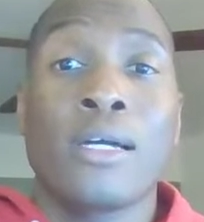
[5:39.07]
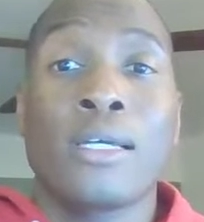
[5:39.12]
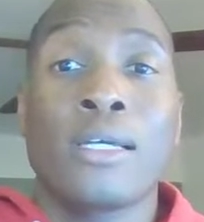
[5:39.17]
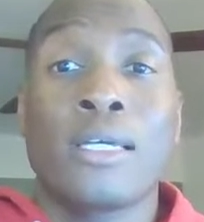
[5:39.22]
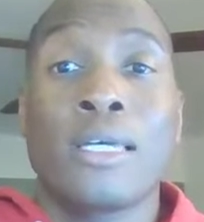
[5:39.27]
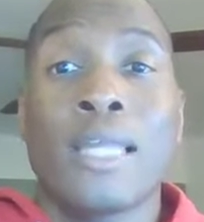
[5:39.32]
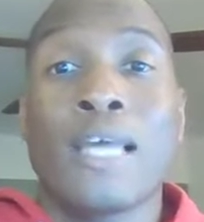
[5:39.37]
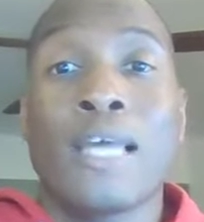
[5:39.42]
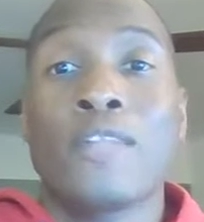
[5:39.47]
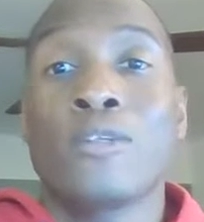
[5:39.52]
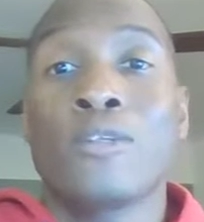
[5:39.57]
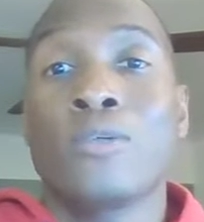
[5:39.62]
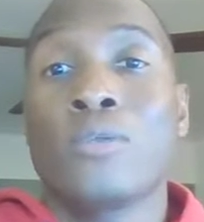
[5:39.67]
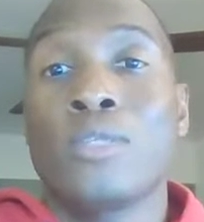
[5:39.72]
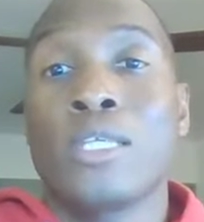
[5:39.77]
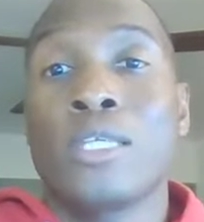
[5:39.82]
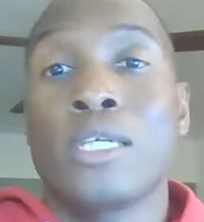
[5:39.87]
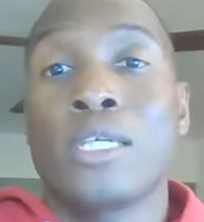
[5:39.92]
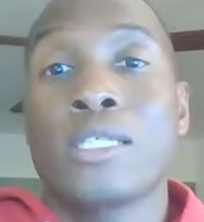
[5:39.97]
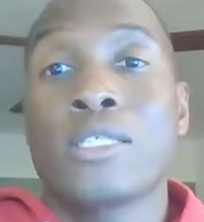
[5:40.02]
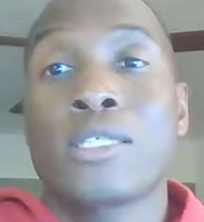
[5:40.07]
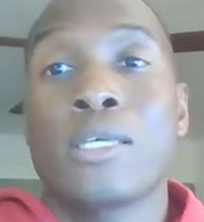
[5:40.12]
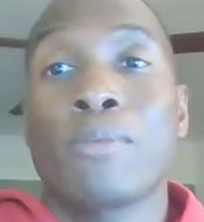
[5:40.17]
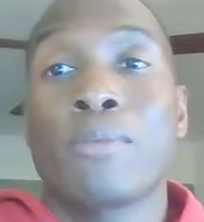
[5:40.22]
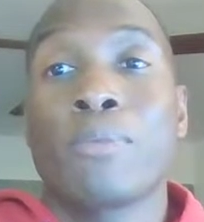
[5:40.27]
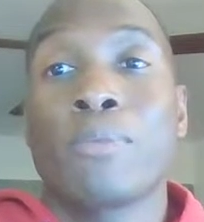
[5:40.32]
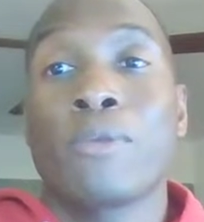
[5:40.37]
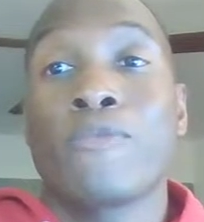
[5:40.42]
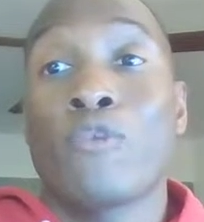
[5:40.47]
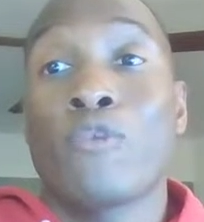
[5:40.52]
Again, I do this
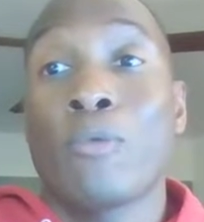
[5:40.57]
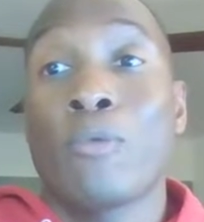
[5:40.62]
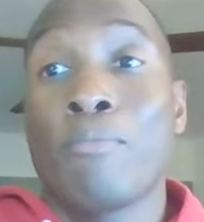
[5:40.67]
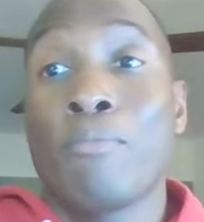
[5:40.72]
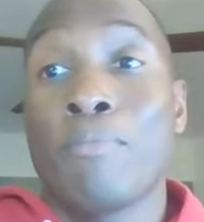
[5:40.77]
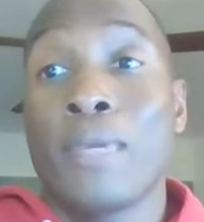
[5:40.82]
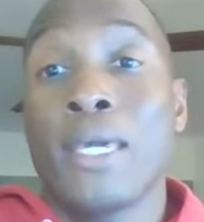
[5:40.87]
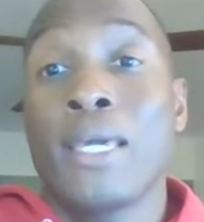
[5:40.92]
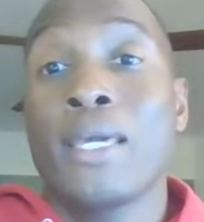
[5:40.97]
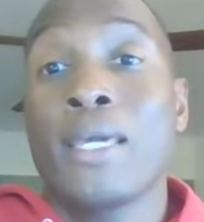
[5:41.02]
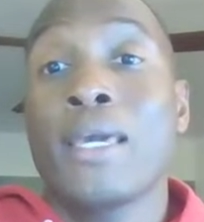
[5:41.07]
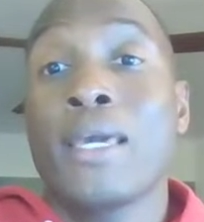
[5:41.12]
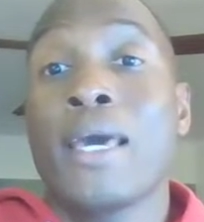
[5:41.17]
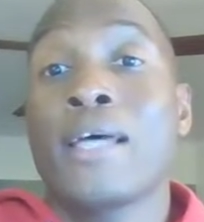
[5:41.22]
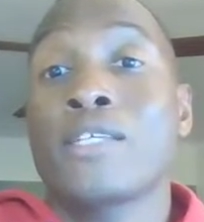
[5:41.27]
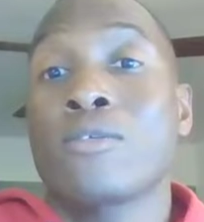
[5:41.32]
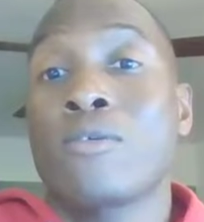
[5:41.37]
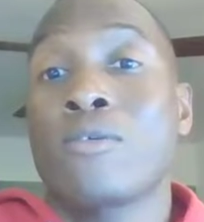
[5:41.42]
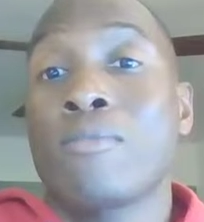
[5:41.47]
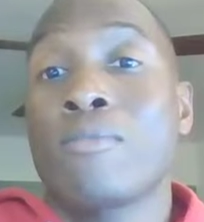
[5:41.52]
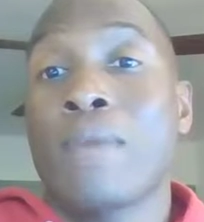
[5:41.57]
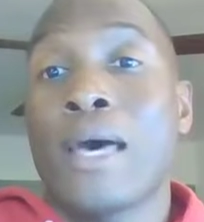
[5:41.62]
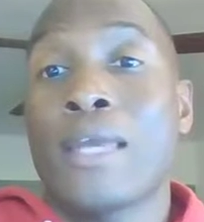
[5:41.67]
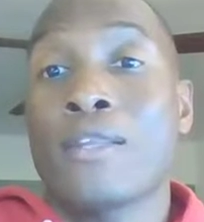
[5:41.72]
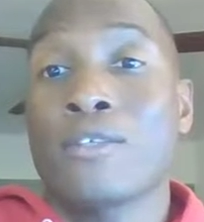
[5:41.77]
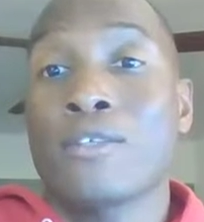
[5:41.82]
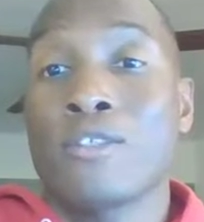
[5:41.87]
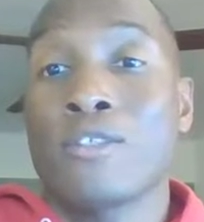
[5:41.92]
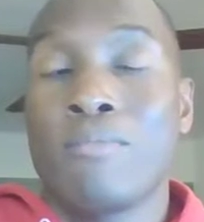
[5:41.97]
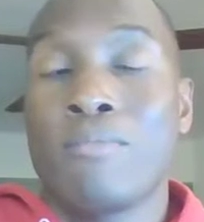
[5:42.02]
simply for me as a
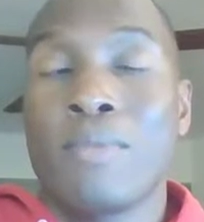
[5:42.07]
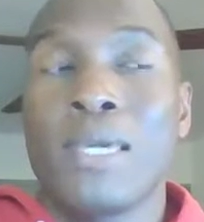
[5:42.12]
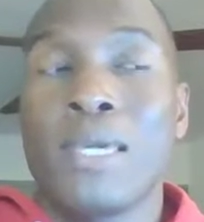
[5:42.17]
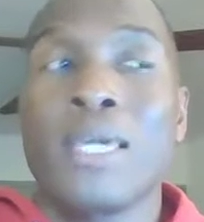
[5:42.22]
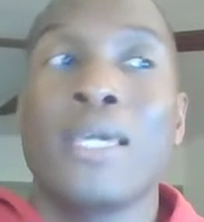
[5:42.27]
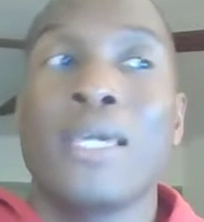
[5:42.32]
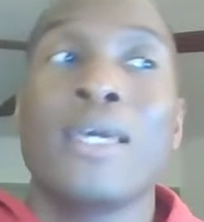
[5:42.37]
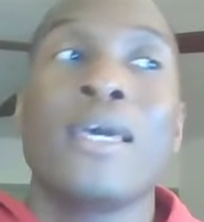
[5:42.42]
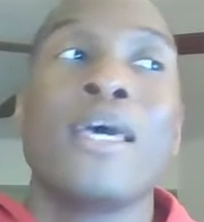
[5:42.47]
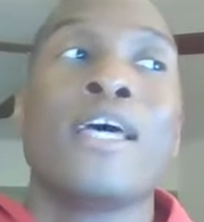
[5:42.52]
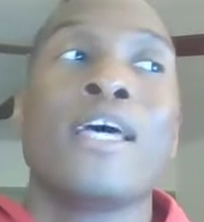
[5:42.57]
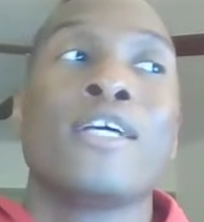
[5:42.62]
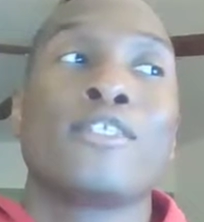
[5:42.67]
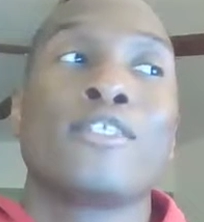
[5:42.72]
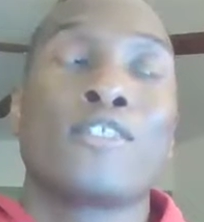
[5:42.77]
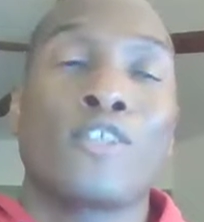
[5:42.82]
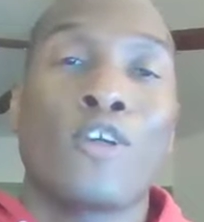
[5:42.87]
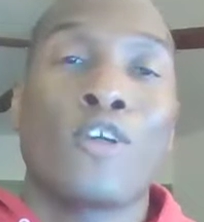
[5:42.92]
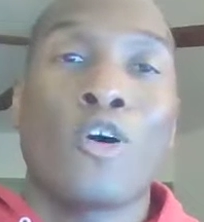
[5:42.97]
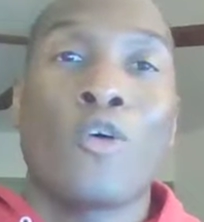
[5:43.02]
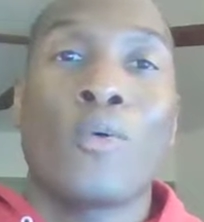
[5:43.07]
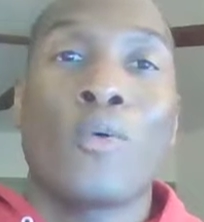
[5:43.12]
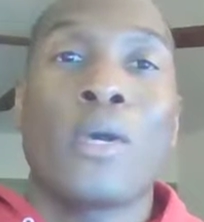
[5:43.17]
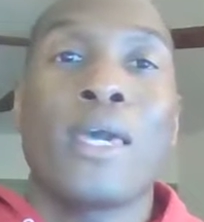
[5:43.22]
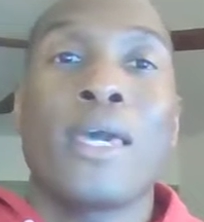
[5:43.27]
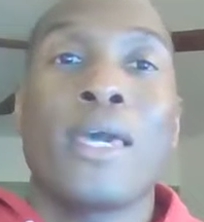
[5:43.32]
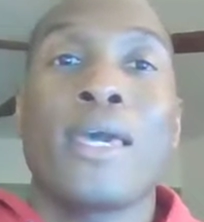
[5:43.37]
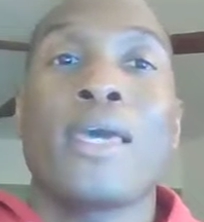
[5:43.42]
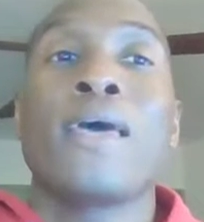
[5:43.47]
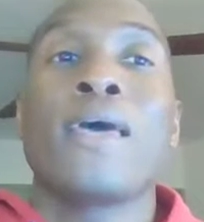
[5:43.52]
reminder to me to go
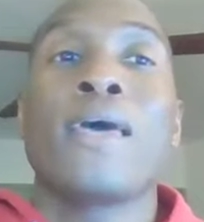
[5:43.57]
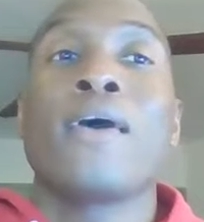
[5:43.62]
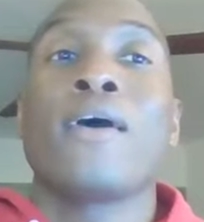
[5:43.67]
in,